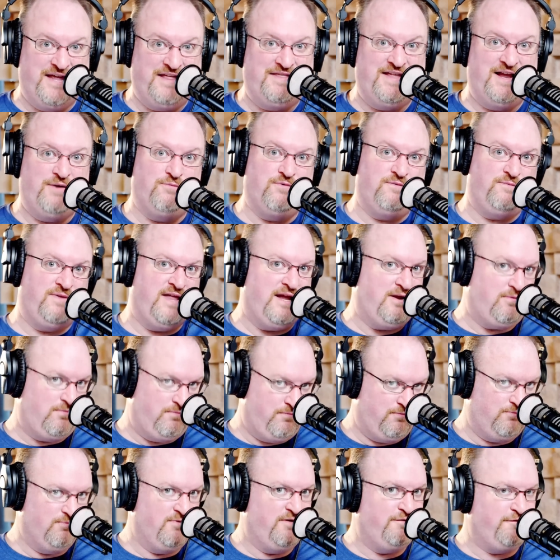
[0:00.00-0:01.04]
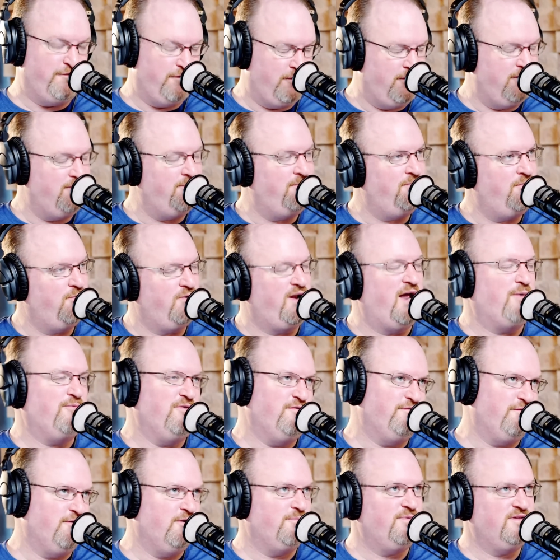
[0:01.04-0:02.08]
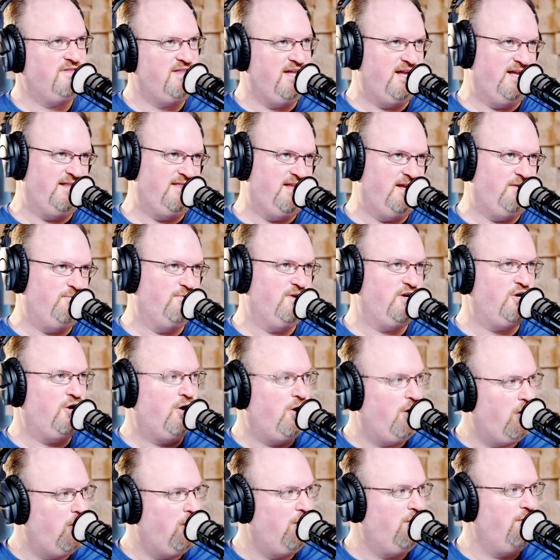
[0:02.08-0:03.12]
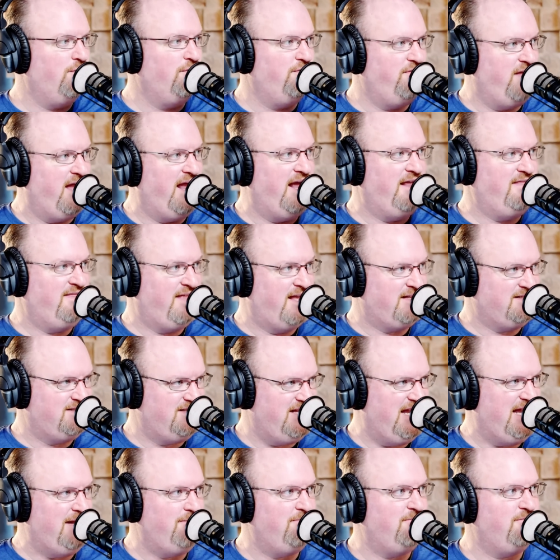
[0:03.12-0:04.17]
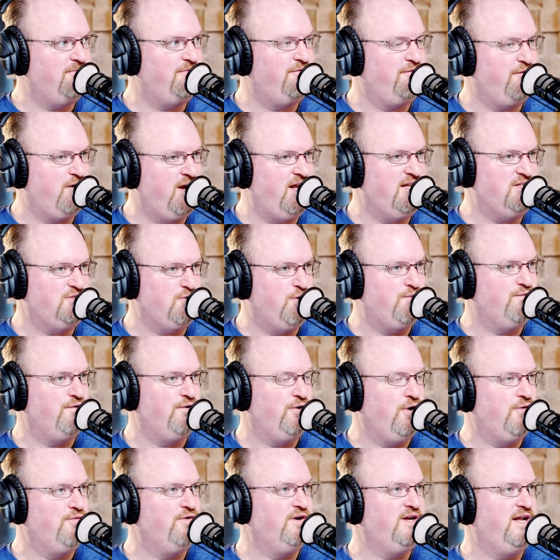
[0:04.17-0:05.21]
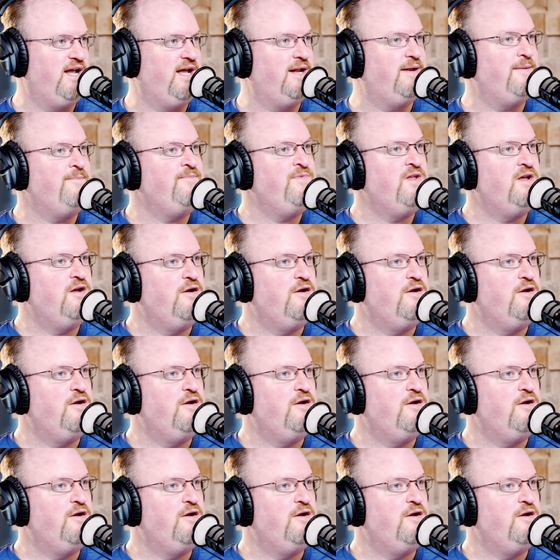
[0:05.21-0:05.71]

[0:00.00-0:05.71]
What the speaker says: They revert, well, not revert, but they recall that same phrase over and over again.